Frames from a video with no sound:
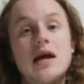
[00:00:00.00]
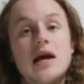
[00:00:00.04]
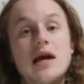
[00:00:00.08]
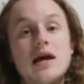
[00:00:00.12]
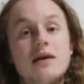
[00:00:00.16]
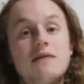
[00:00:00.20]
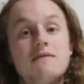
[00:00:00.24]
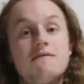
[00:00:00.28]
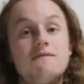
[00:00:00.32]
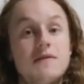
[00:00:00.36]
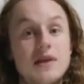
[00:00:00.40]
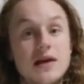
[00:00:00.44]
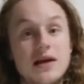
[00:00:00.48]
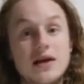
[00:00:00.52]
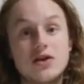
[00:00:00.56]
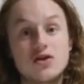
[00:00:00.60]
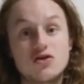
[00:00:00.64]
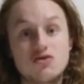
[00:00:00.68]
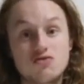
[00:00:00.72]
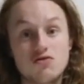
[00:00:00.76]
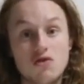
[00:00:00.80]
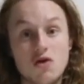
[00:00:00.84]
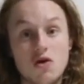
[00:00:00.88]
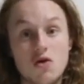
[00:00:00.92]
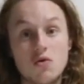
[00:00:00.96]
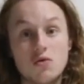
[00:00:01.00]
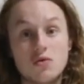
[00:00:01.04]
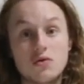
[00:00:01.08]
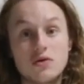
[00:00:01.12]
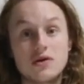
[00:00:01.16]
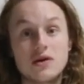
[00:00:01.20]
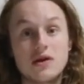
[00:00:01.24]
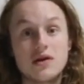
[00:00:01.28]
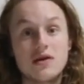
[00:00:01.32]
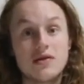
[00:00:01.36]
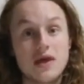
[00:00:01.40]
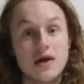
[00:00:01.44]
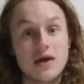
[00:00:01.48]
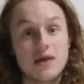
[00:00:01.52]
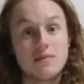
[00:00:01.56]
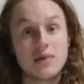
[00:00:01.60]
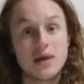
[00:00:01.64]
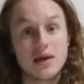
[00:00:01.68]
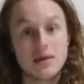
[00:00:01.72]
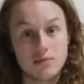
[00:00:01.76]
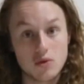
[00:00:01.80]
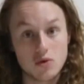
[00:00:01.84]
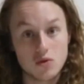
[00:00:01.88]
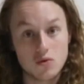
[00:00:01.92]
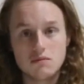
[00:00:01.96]
and fear controls their
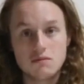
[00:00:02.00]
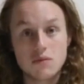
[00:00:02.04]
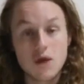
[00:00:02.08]
people.